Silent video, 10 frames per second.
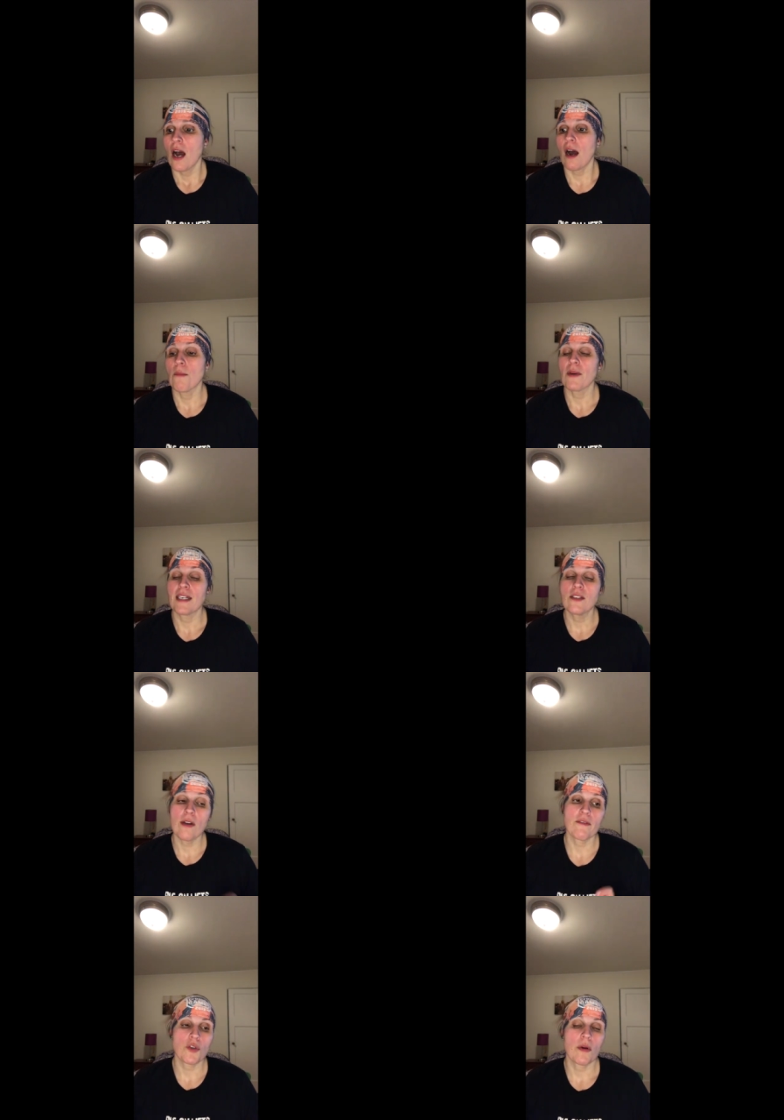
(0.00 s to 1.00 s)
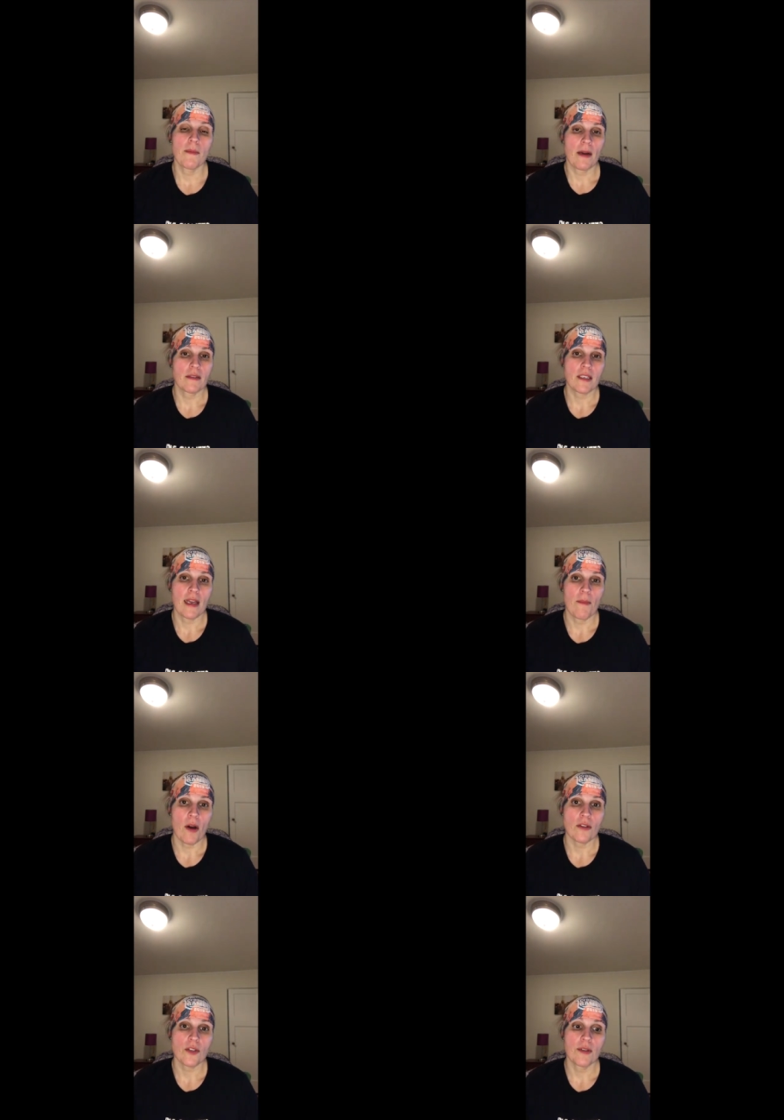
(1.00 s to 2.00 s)
Um, but I do have a 20 pound slam
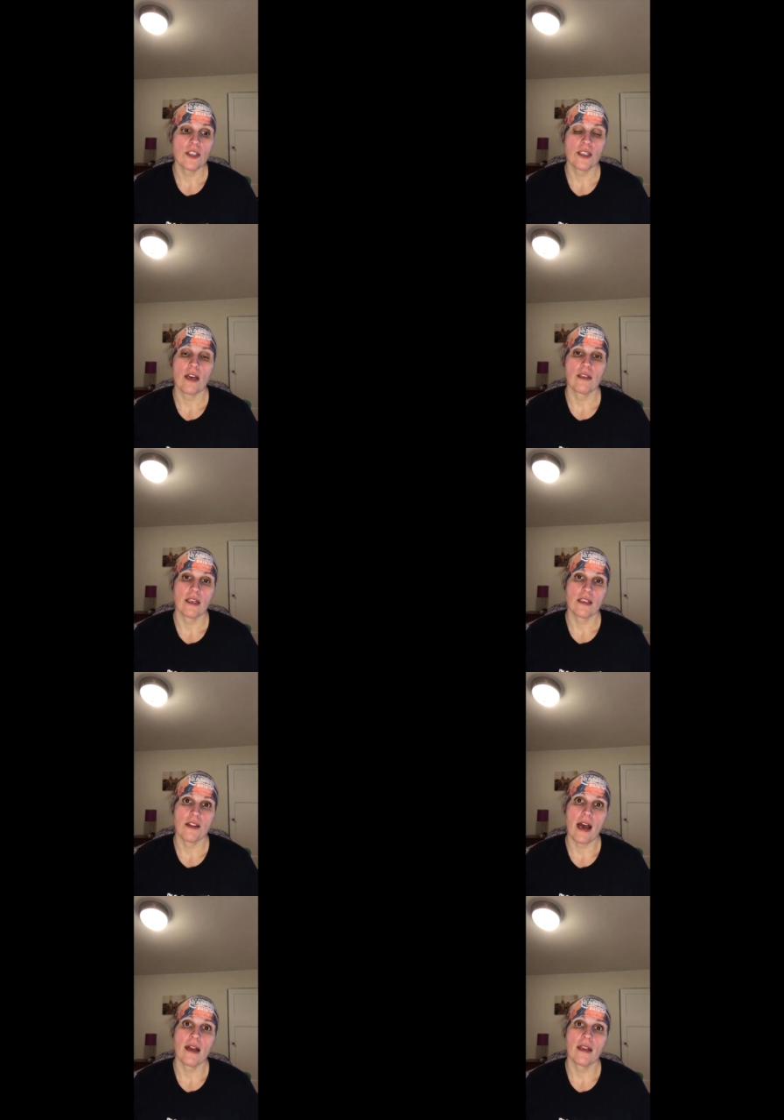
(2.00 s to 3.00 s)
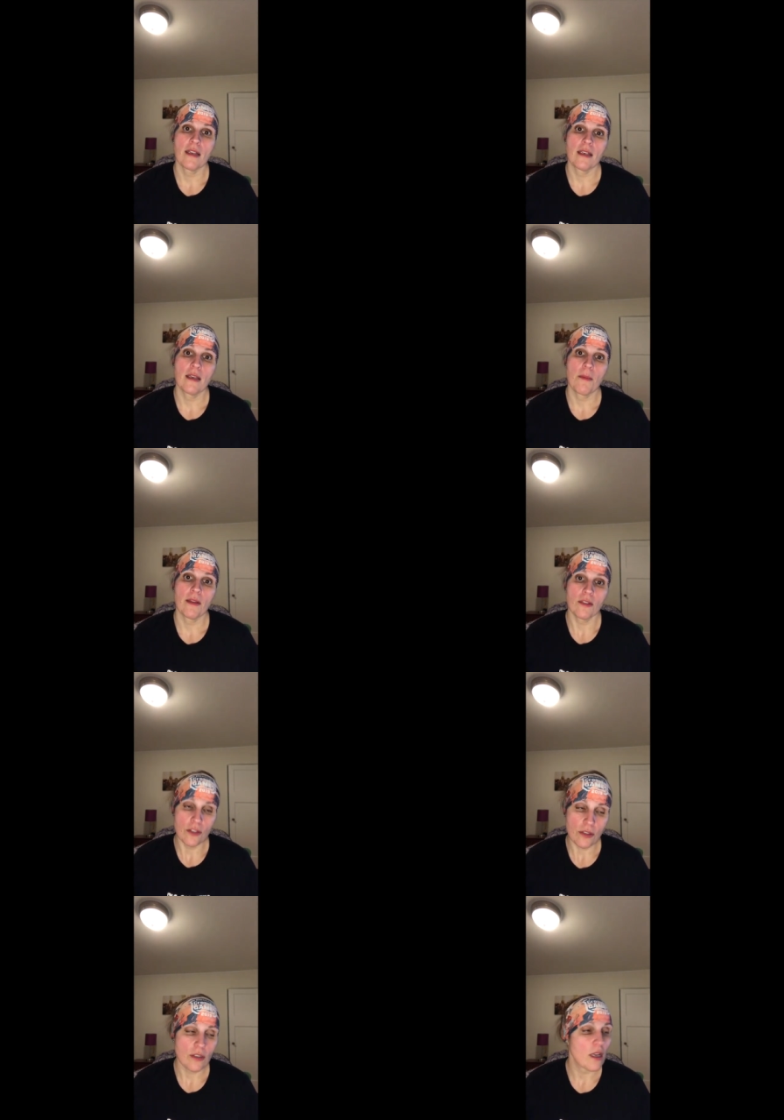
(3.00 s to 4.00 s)
ball. So I just held on to that and did my
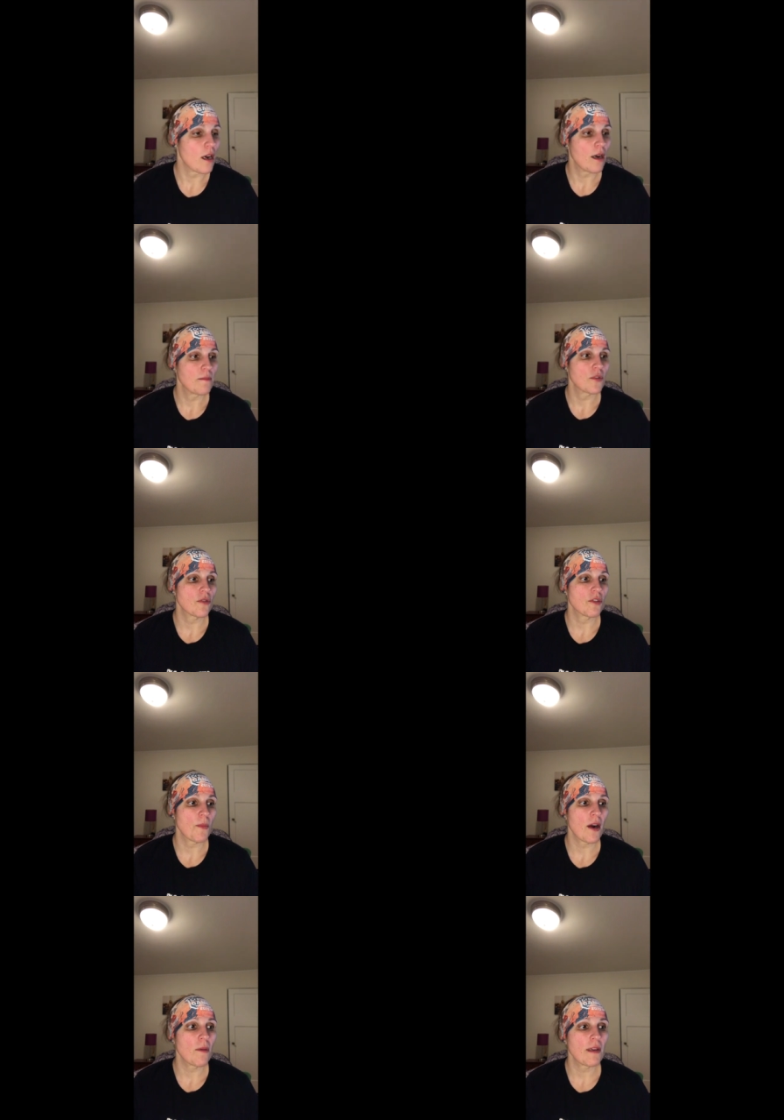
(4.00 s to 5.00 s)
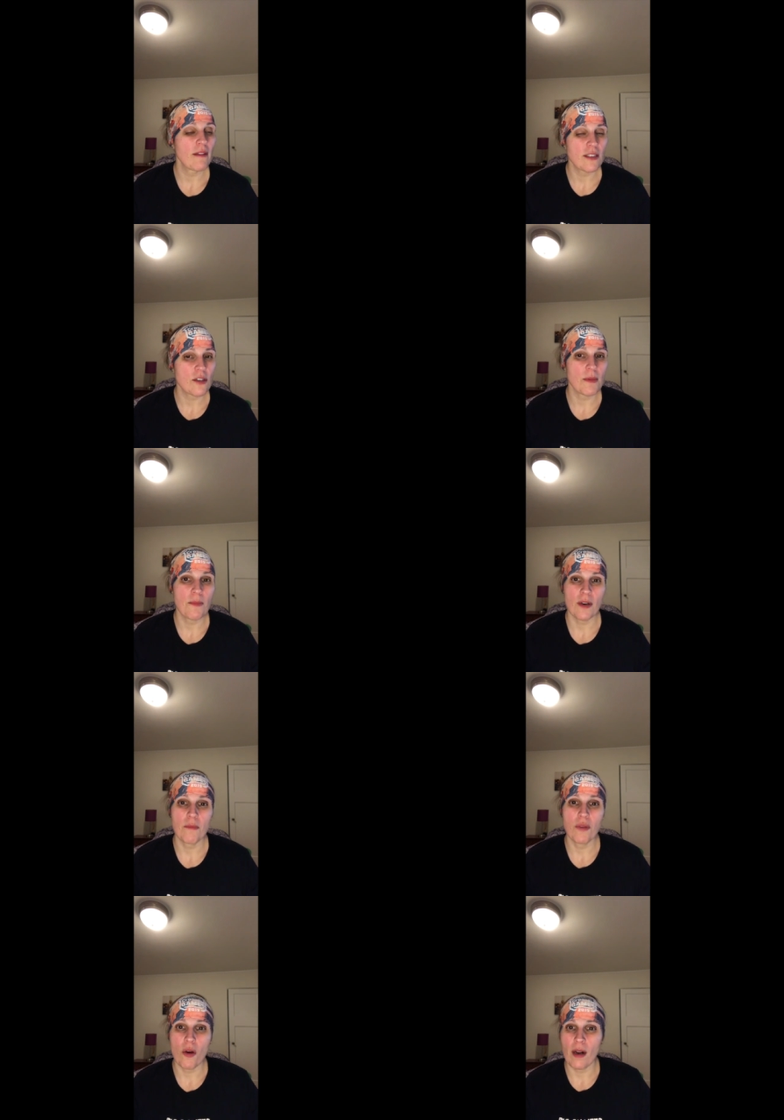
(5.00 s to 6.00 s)
lunges. Um, so tomorrow my legs are going to be pretty
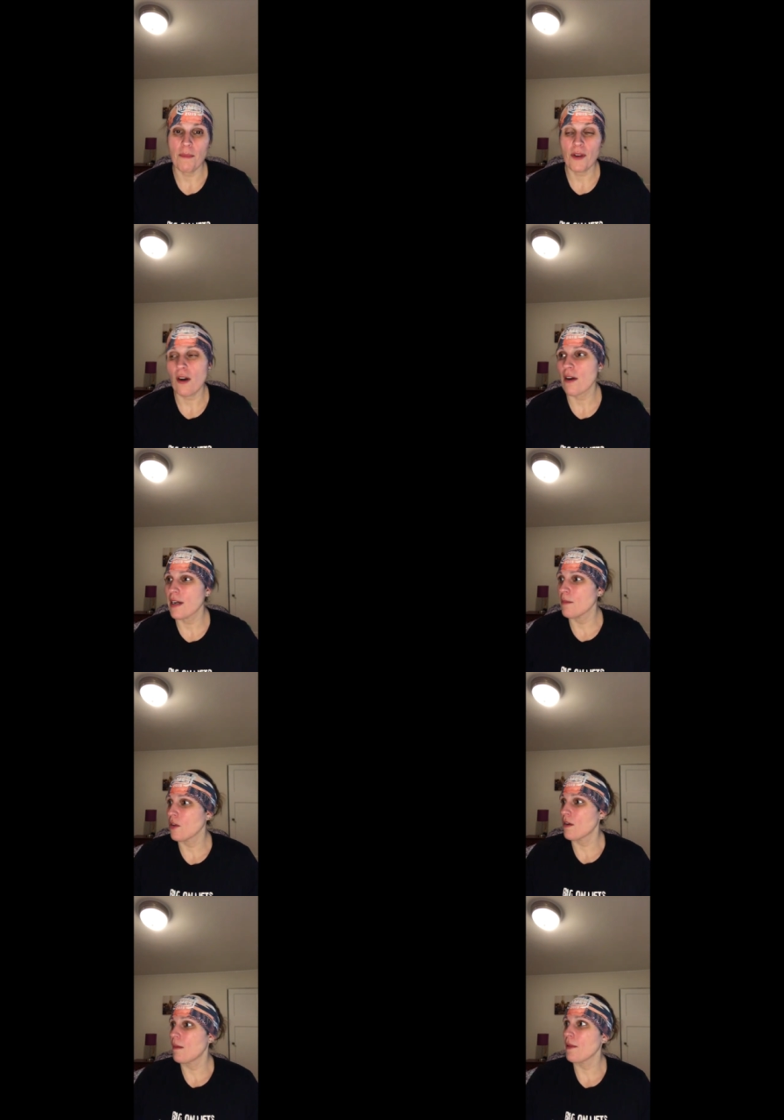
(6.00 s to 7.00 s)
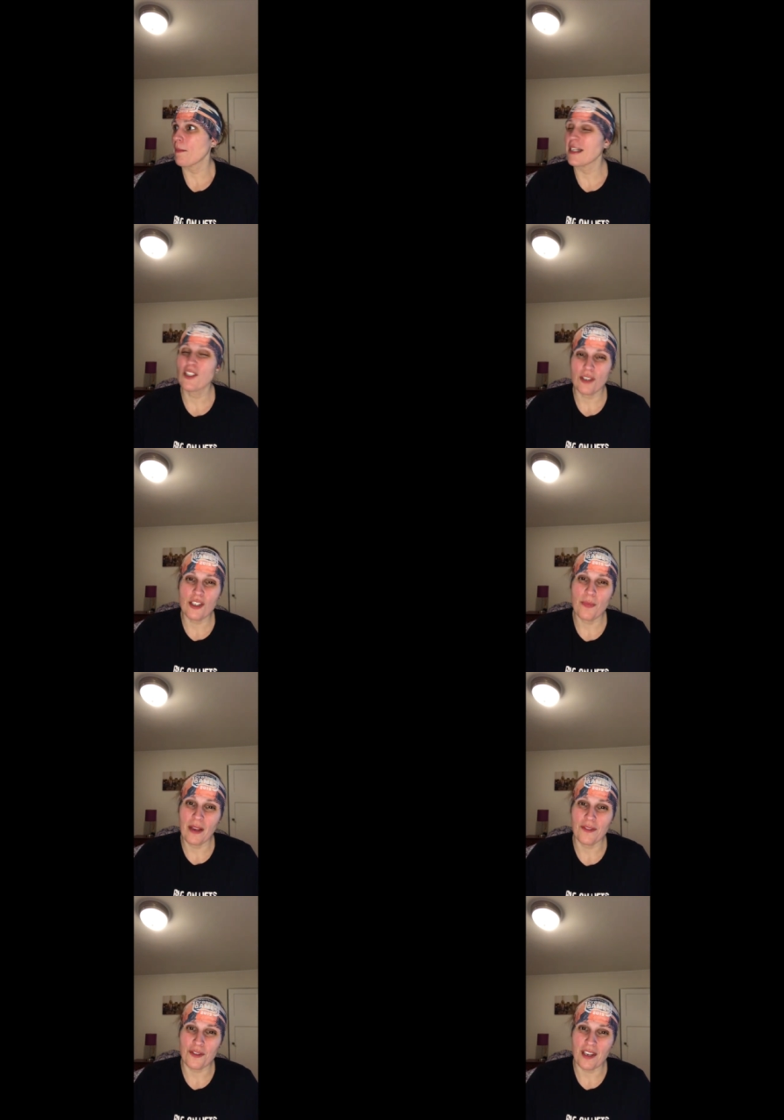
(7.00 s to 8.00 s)
blown up. They're already blown up. Like my stretchy
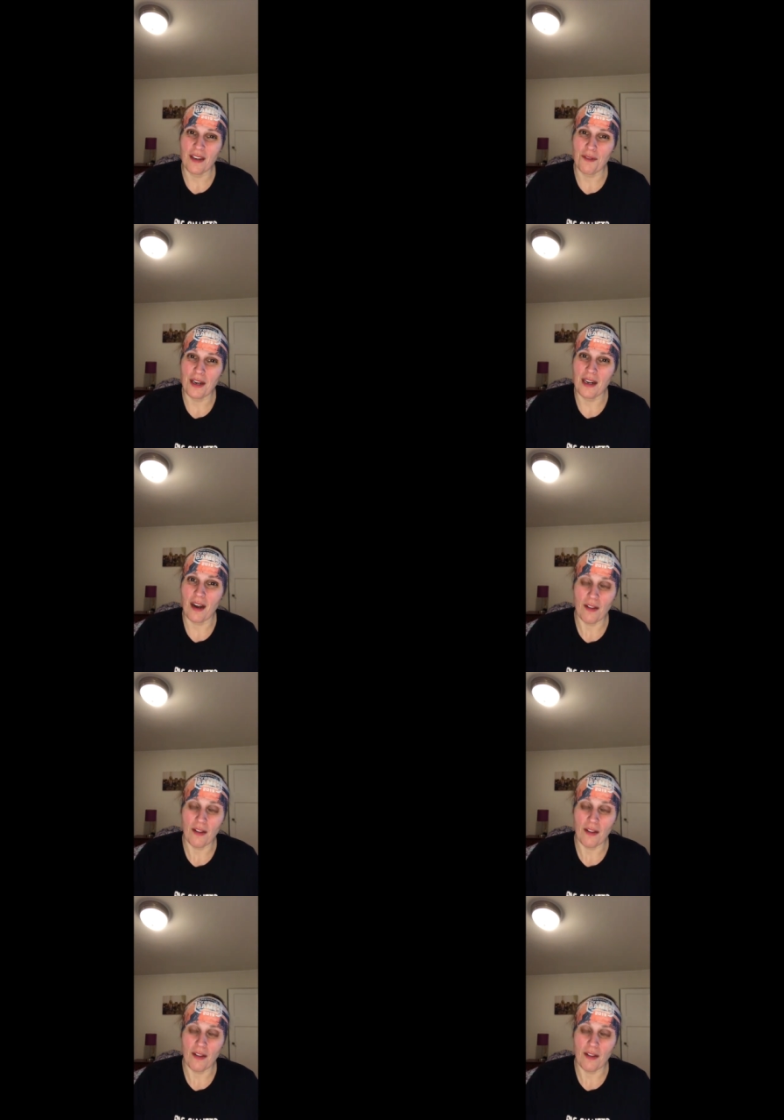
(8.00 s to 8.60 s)
pants are tight right now.